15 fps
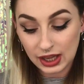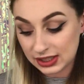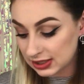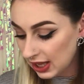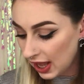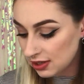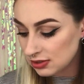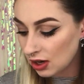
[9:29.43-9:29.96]

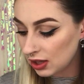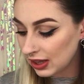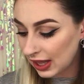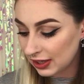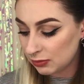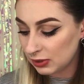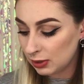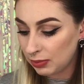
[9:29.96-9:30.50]
Again, not
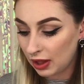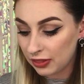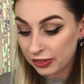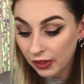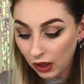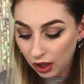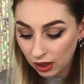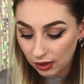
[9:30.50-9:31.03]
like me, but I
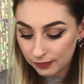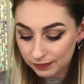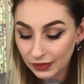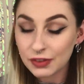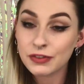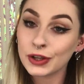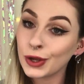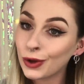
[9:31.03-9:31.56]
thought
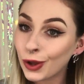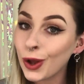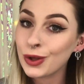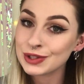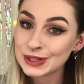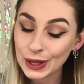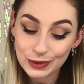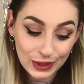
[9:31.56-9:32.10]
for your
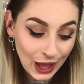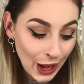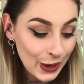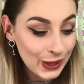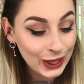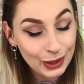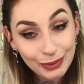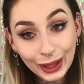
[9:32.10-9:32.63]
girls out there
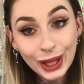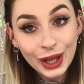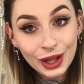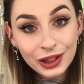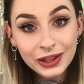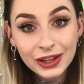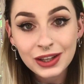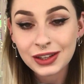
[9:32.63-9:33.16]
who are a little bit
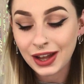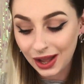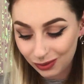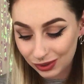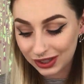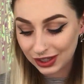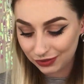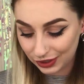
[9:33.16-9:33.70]
girlier,
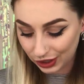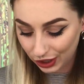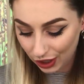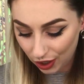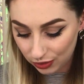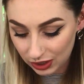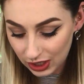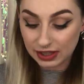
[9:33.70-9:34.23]
I will give it a go.